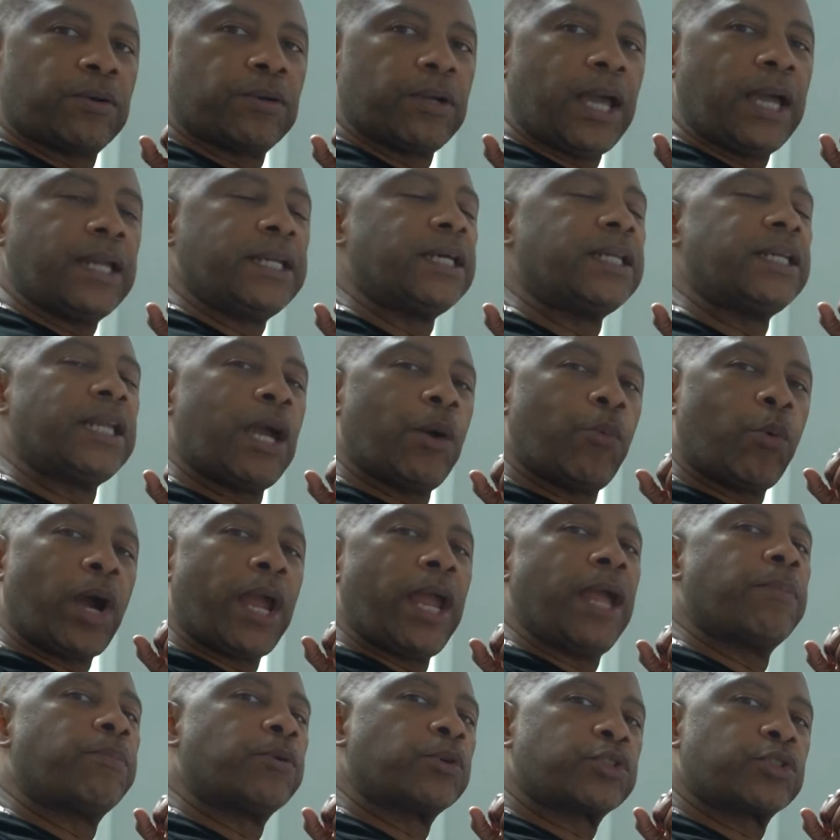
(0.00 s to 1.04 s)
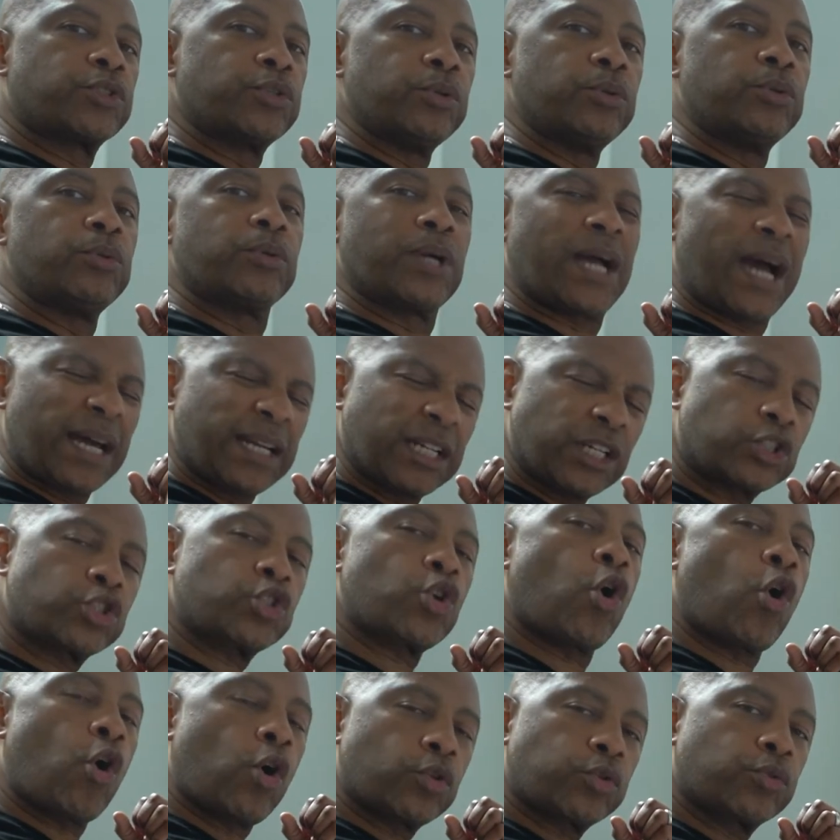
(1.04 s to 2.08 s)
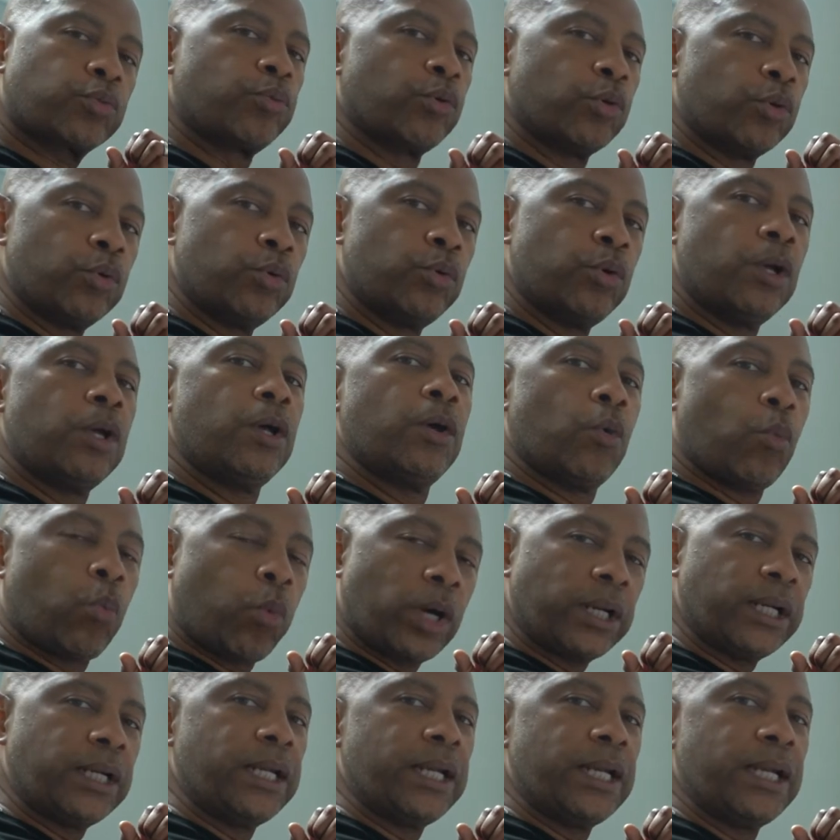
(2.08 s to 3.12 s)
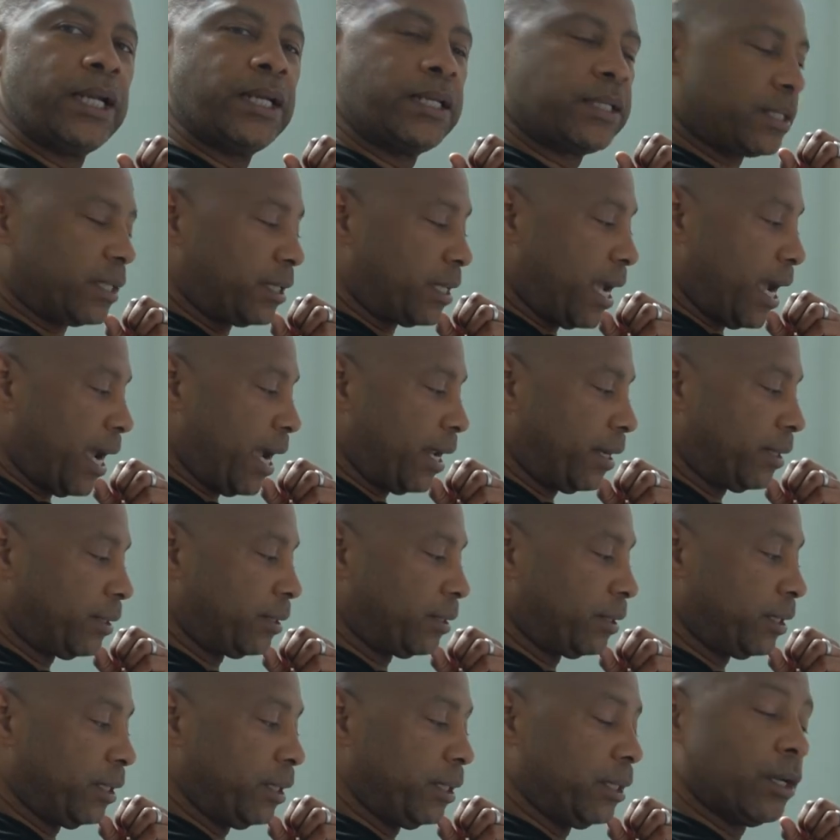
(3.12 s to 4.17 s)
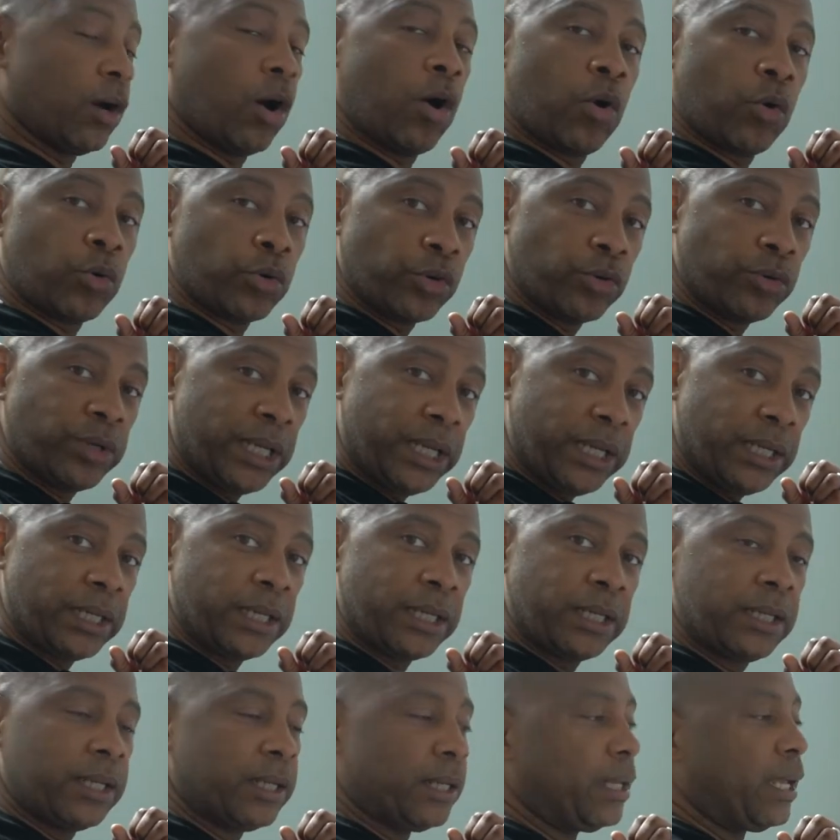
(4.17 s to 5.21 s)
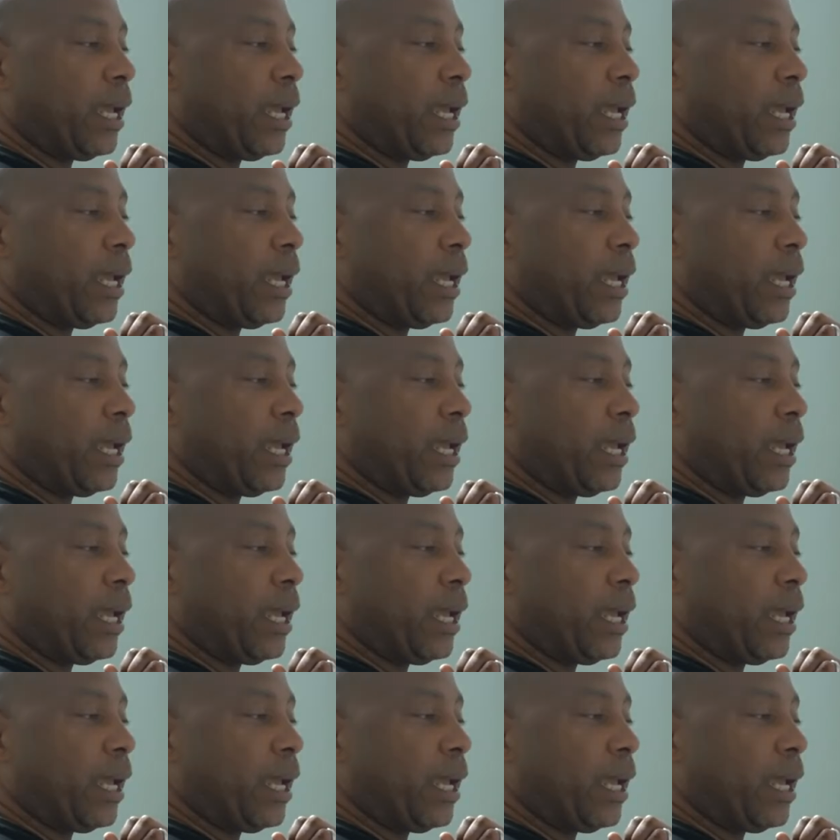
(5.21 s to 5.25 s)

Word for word: And then they were able to kind of talk through what it is that the owner needed,